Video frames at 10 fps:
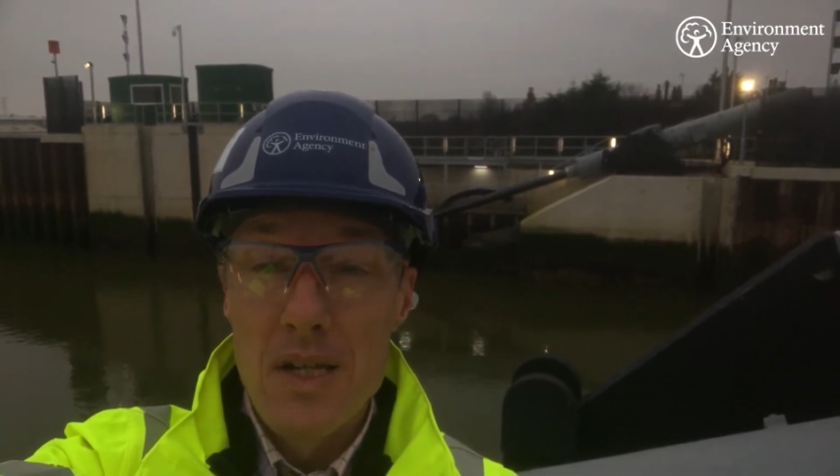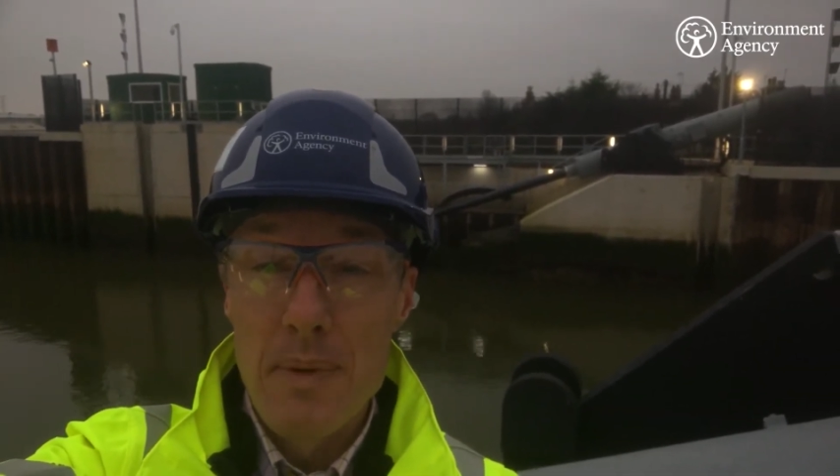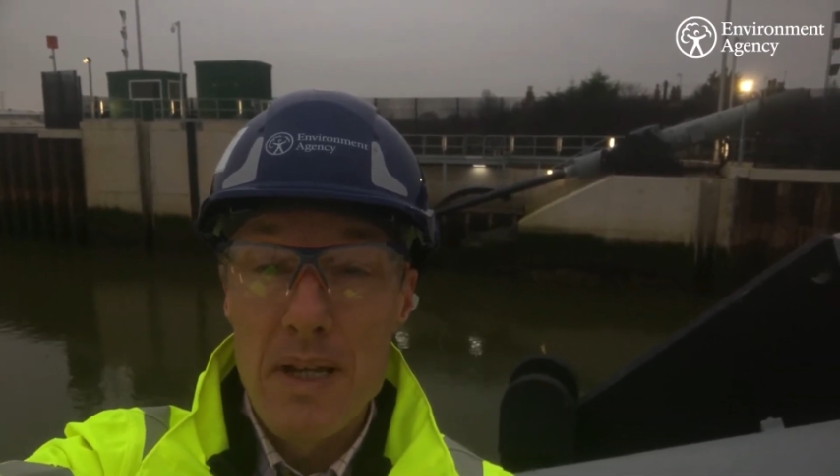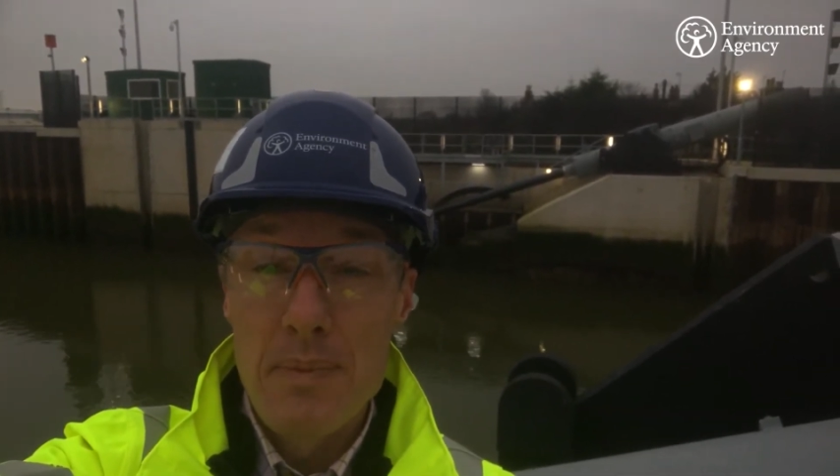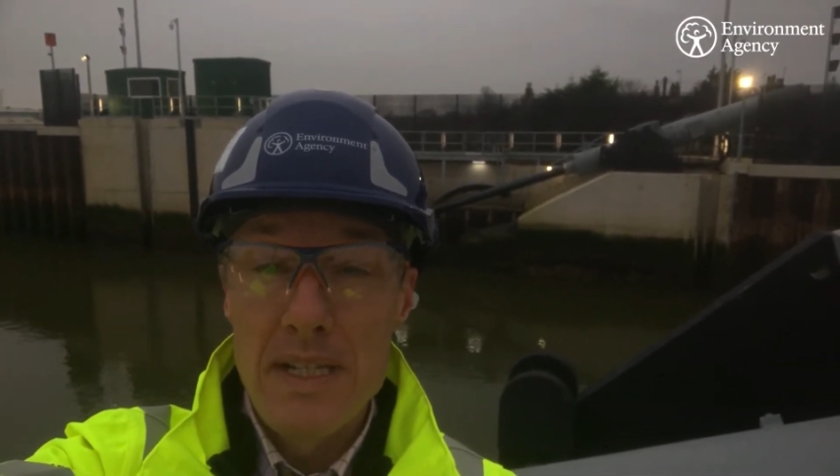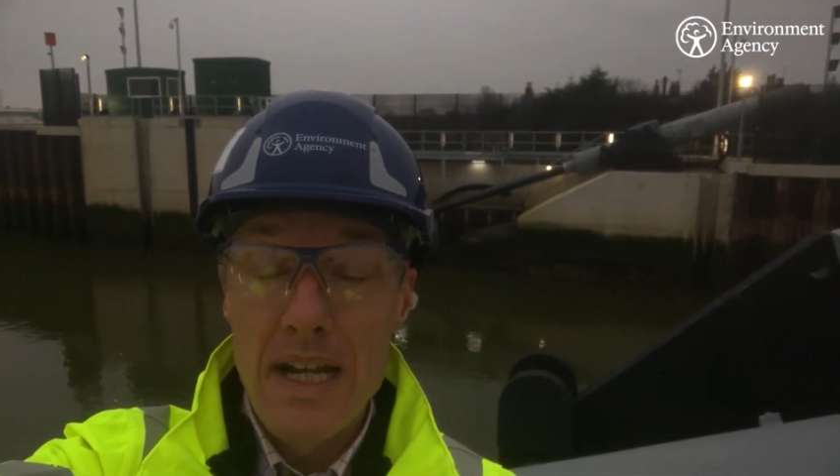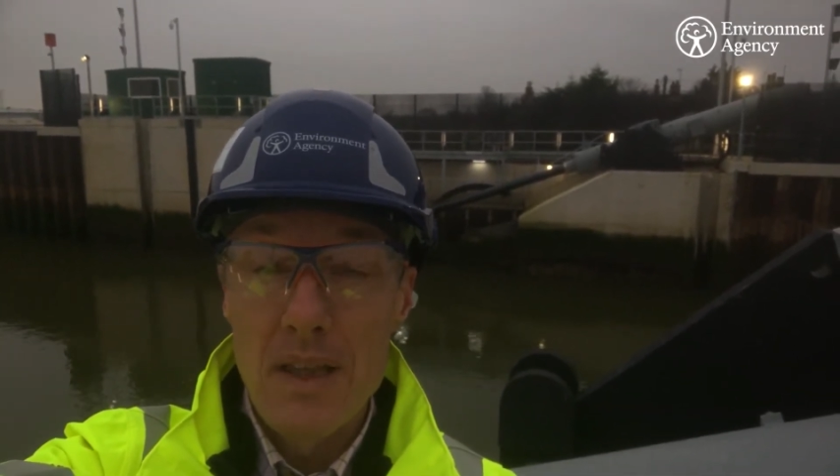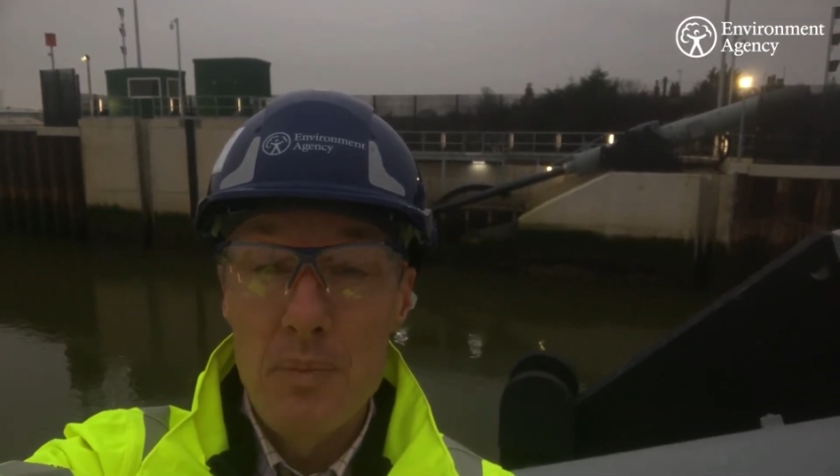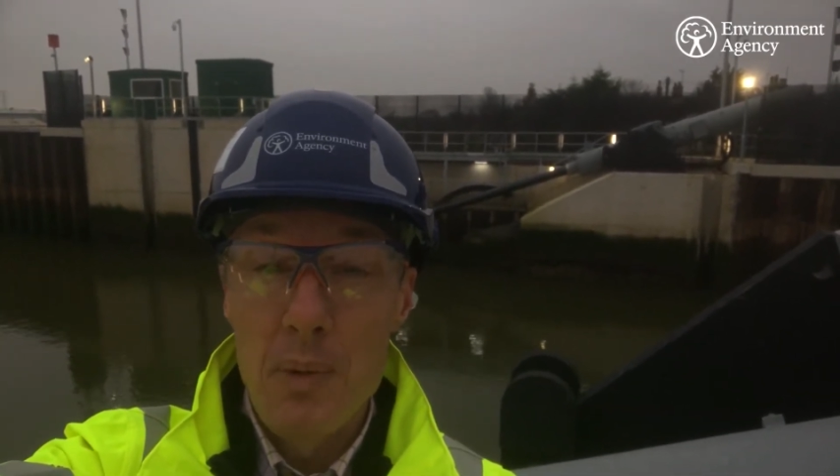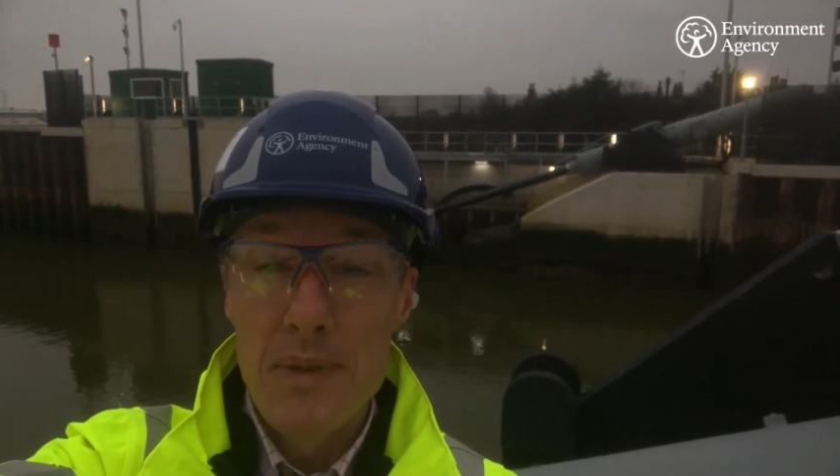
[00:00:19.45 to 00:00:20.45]
to better
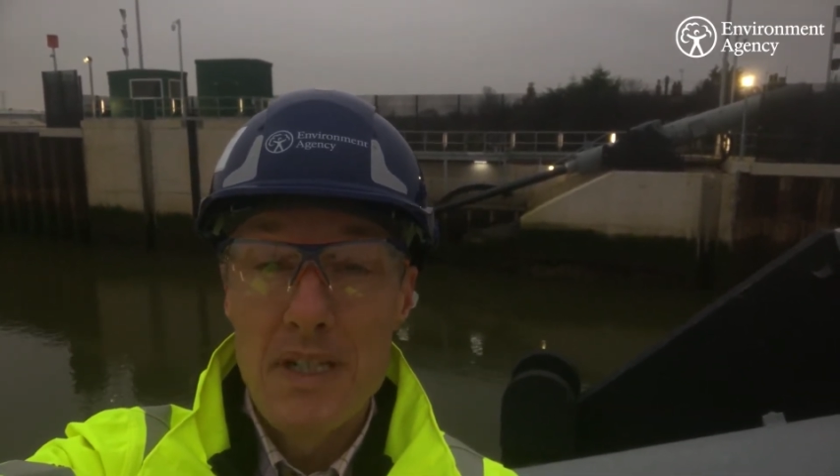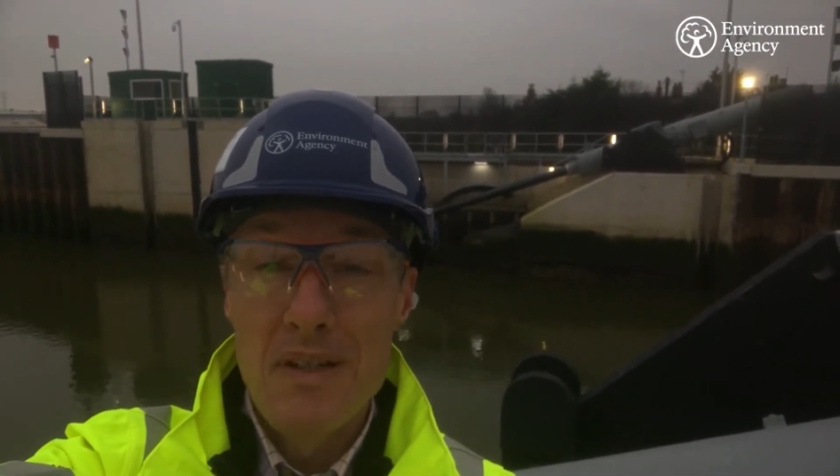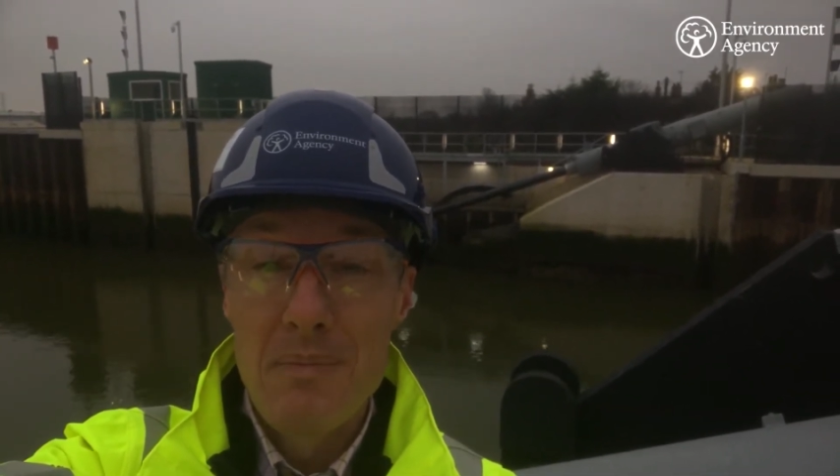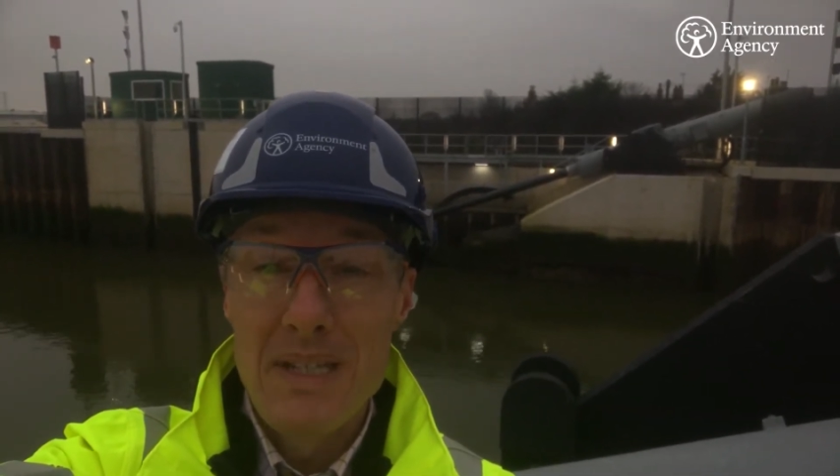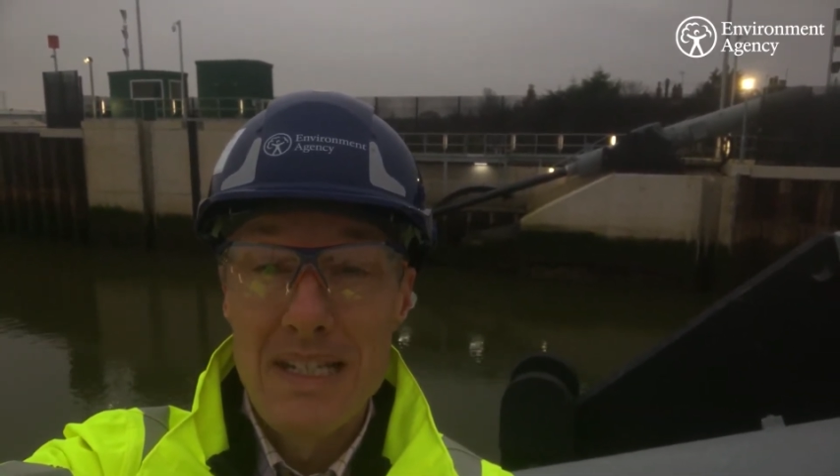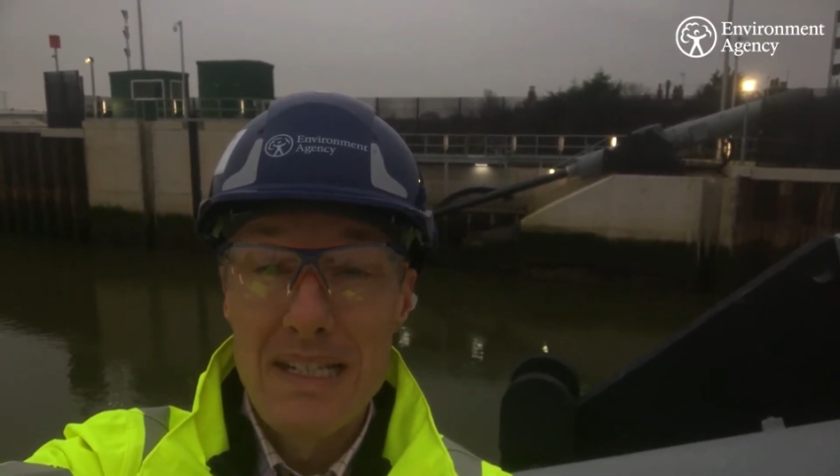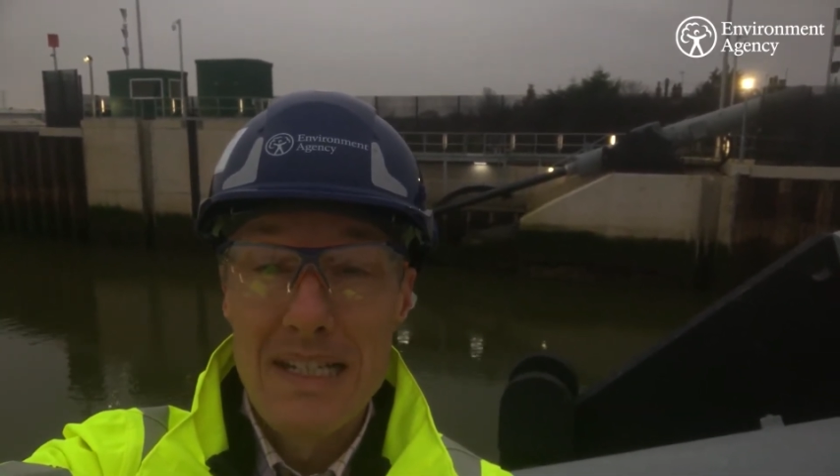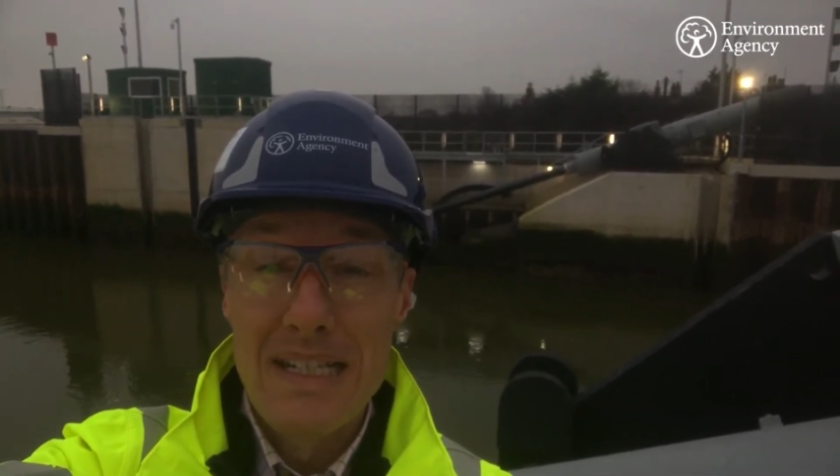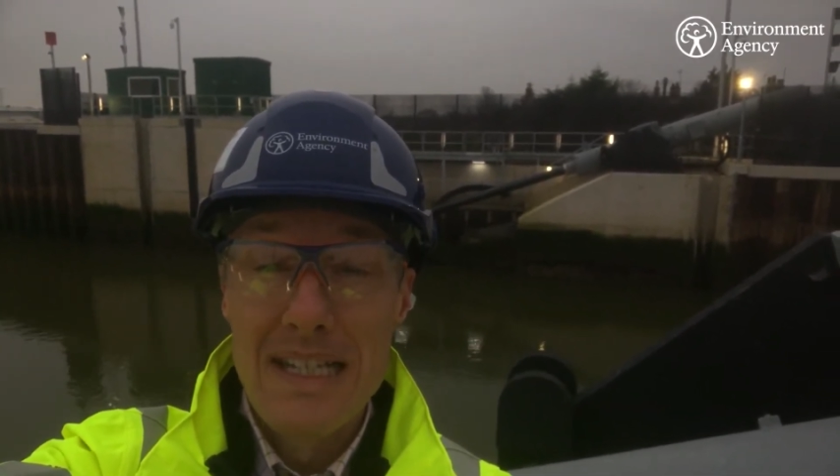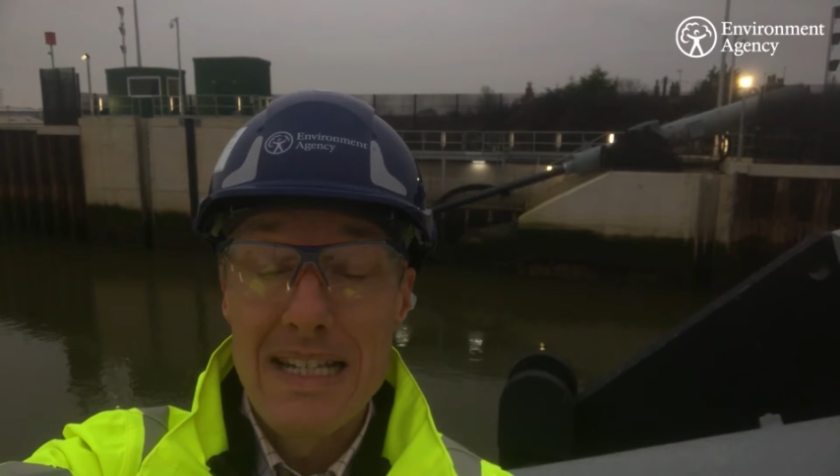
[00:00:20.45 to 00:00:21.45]
protect the properties and
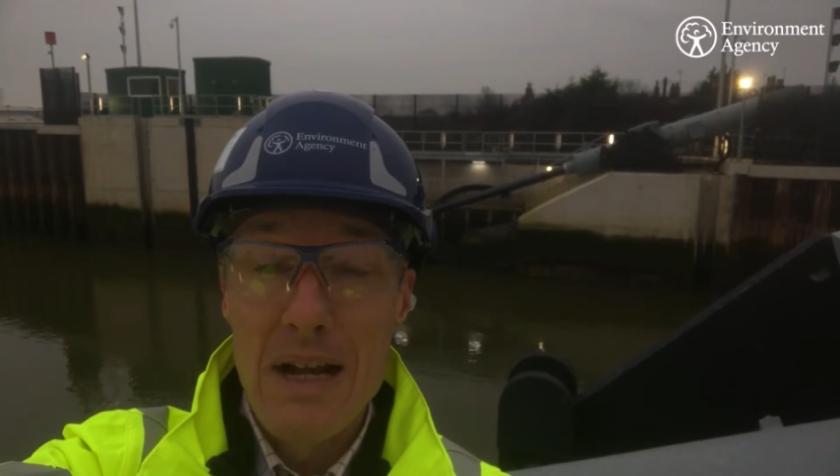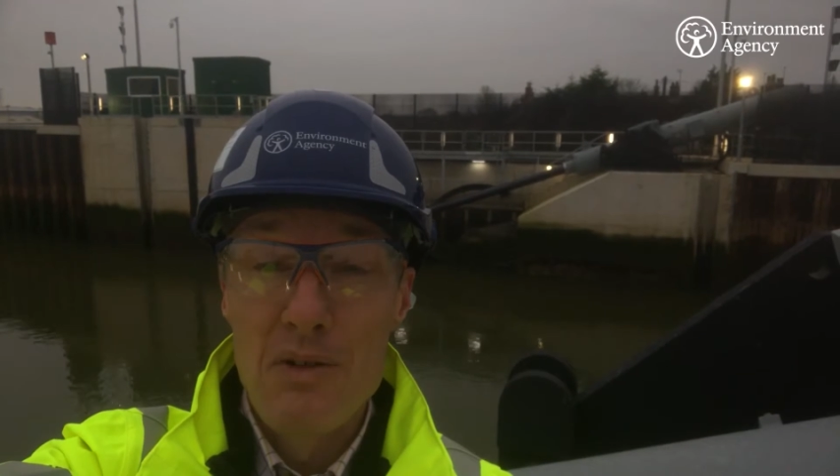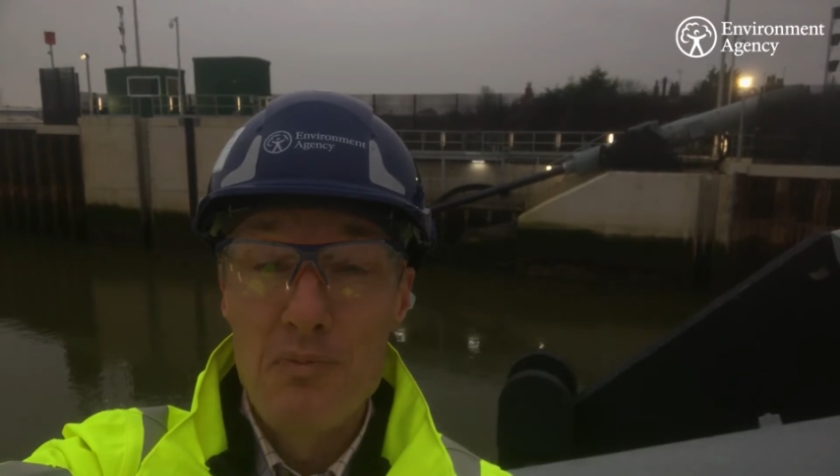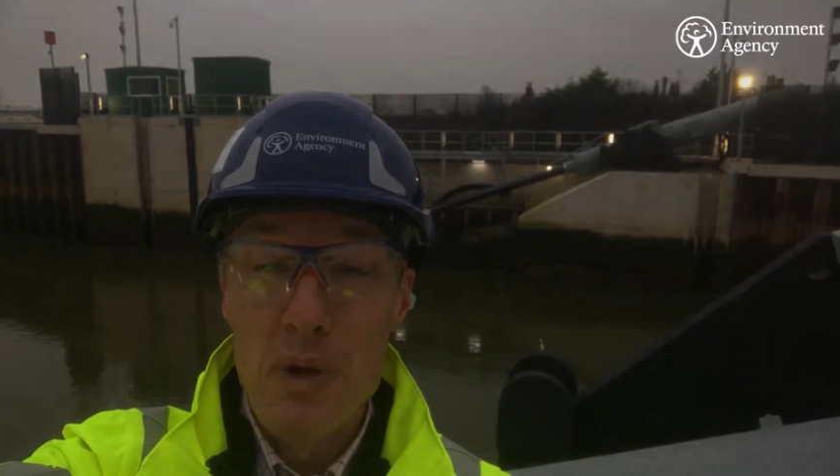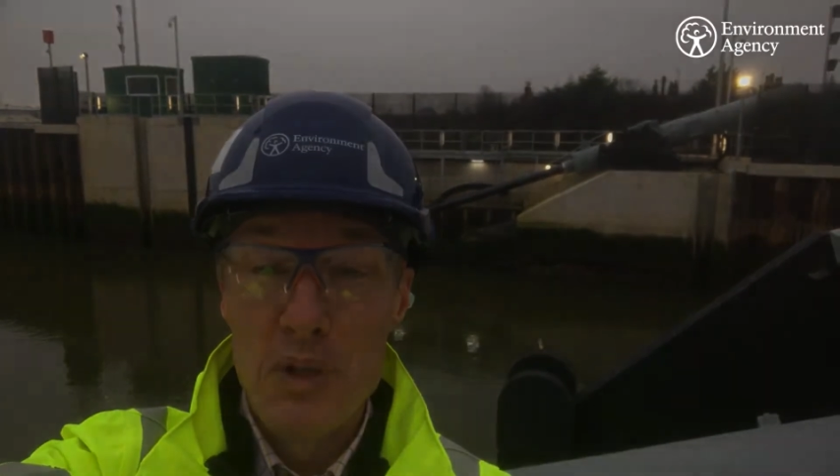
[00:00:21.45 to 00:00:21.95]
businesses in the town of